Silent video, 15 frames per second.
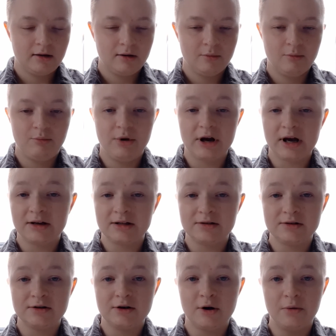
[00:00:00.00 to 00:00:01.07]
But I
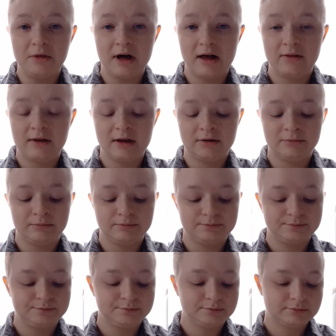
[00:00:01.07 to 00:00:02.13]
didn't know that then.
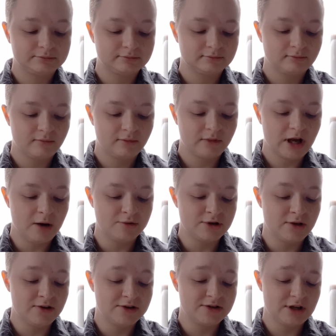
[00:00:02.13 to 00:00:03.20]
I was
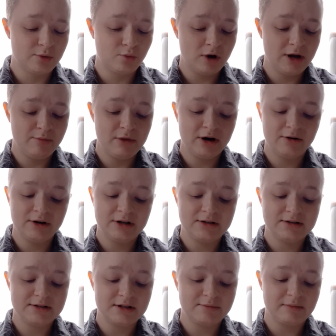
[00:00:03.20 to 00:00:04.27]
on the subway buried in
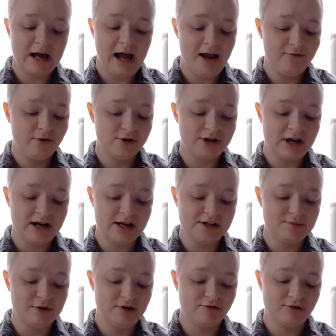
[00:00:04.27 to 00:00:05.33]
some
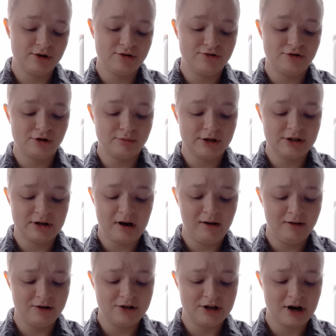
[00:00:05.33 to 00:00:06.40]
advertisement for a
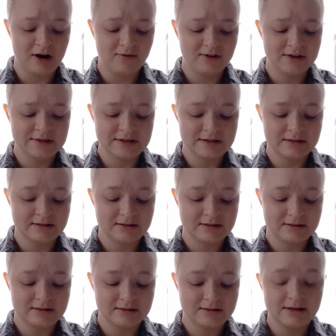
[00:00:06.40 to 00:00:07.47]
dermatology office,
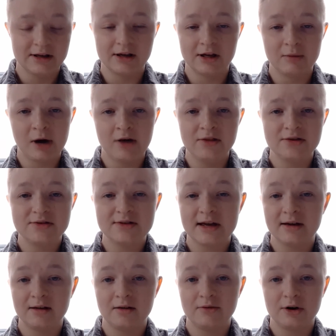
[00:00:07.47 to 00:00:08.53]
thinking about the
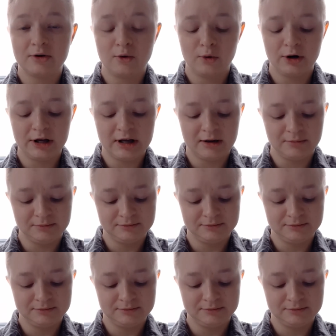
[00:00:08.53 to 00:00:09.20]
sale of a cornea.